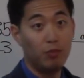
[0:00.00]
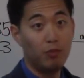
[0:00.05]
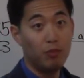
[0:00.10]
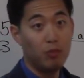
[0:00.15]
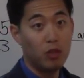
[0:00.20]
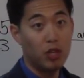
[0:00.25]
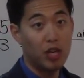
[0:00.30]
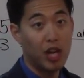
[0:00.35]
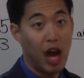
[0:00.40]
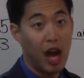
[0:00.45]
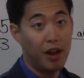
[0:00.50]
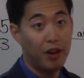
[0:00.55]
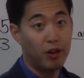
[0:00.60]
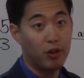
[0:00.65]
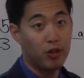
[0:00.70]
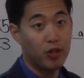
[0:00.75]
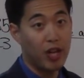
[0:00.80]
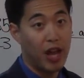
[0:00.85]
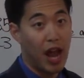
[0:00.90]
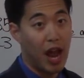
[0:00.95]
Amen. You got to
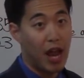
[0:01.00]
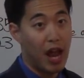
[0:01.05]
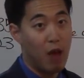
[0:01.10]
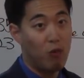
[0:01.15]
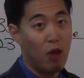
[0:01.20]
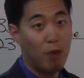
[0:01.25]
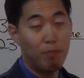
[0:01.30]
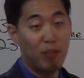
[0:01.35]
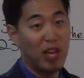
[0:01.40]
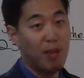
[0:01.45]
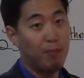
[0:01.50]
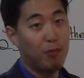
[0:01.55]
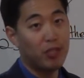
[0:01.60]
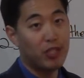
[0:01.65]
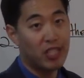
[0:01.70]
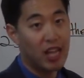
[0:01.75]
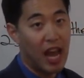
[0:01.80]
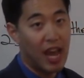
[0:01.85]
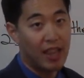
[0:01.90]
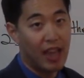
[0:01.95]
understand. And when people
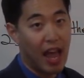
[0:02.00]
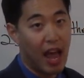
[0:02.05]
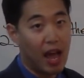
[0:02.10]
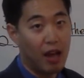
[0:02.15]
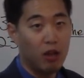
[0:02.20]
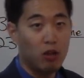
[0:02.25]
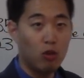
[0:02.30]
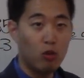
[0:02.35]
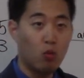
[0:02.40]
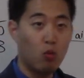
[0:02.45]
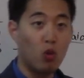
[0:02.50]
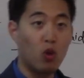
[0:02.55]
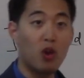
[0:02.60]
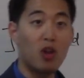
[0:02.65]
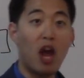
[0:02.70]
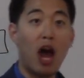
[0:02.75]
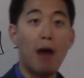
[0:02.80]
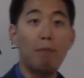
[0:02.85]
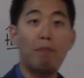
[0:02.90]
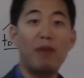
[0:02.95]
say that, we're
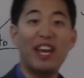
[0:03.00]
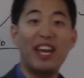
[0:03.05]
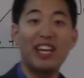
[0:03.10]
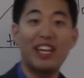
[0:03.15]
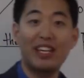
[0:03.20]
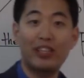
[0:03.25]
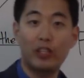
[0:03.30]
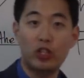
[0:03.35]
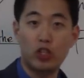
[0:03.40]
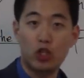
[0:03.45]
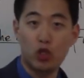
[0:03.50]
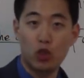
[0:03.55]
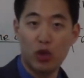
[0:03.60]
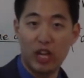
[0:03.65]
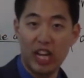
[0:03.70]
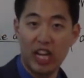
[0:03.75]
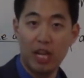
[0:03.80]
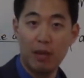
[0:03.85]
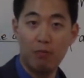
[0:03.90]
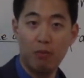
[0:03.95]
not being
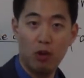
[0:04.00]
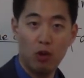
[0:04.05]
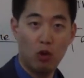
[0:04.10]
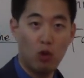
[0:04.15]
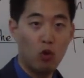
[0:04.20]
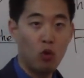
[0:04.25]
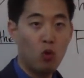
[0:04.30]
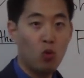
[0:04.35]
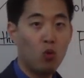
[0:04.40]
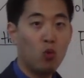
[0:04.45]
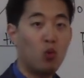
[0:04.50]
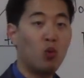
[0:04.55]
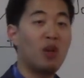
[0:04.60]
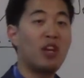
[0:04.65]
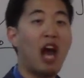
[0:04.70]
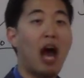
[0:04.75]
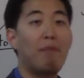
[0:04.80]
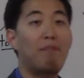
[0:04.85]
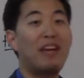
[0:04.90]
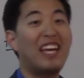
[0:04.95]
extreme. We're
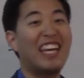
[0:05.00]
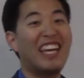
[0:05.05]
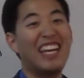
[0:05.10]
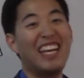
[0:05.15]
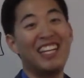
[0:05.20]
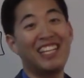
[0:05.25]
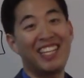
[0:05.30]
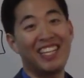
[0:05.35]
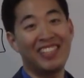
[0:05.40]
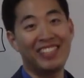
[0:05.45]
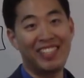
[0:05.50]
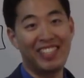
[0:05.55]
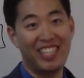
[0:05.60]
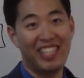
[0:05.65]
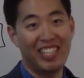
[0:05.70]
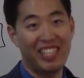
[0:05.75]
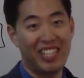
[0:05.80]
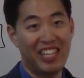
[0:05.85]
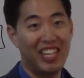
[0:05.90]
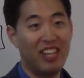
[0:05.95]
not being
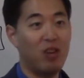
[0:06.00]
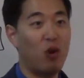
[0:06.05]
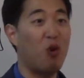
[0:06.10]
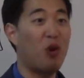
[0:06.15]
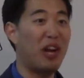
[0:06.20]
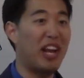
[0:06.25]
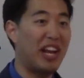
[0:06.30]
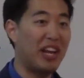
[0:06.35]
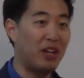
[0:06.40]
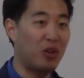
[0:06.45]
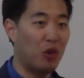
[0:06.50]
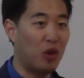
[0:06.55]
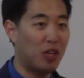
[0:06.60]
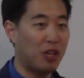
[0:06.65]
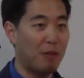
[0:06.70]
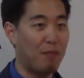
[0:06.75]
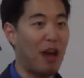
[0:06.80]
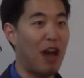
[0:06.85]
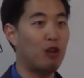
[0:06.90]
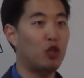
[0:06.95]
inconsistent or
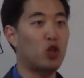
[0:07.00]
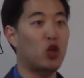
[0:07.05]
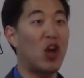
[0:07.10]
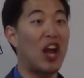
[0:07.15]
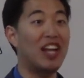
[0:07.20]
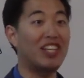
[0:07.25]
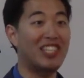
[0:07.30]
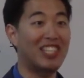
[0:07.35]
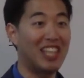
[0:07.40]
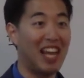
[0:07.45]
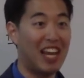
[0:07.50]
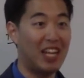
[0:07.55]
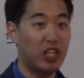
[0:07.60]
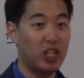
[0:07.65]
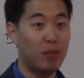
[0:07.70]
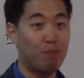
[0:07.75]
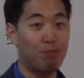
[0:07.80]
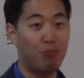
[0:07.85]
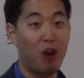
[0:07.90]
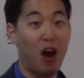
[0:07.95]
ignorant about
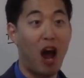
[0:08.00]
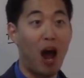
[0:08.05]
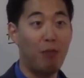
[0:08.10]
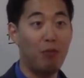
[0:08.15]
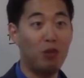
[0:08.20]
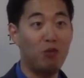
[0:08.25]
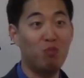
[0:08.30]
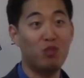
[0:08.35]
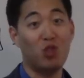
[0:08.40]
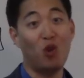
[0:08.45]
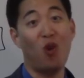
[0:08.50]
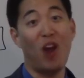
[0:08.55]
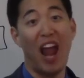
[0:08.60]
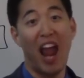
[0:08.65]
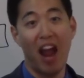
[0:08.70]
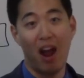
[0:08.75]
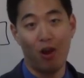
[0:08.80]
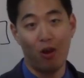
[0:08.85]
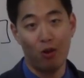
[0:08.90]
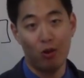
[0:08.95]
translation problems
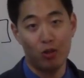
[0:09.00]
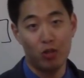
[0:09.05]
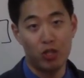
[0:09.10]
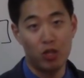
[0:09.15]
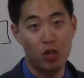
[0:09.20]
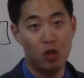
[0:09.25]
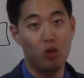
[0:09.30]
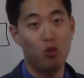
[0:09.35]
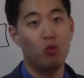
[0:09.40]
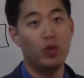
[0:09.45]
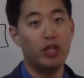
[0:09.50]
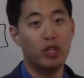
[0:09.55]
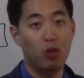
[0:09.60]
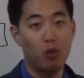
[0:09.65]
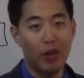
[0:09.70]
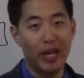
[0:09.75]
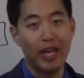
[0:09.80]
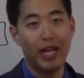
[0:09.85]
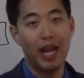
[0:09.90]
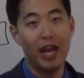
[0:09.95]
or errors with
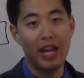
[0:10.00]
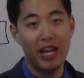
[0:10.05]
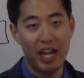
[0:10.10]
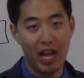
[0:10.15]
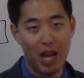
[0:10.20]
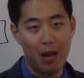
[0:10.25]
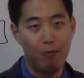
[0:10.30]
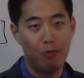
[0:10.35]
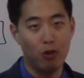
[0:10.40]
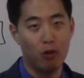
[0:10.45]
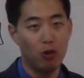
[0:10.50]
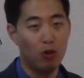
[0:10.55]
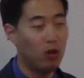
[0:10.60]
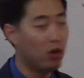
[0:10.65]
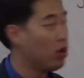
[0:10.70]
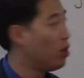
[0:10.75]
Greek and Hebrew.